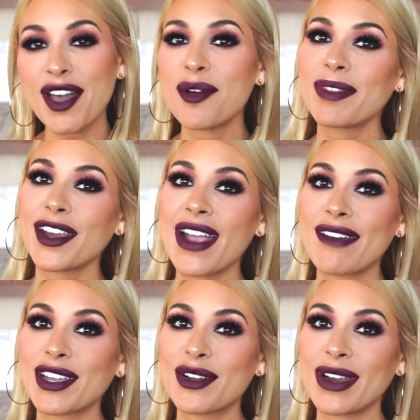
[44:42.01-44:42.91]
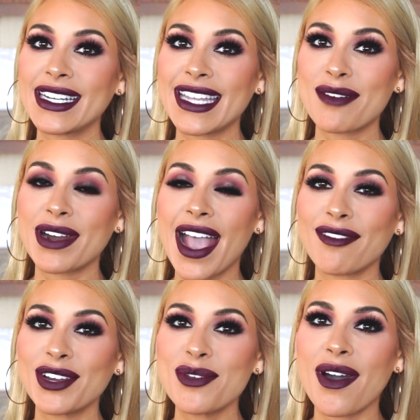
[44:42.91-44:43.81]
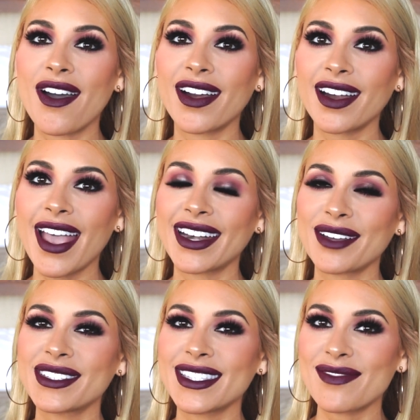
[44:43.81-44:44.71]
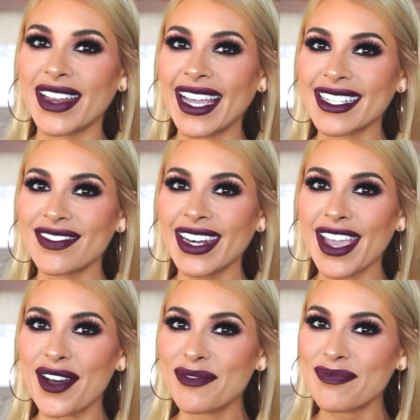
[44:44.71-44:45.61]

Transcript: I hope that you're having a great day wherever you are, and I will see you in my next video.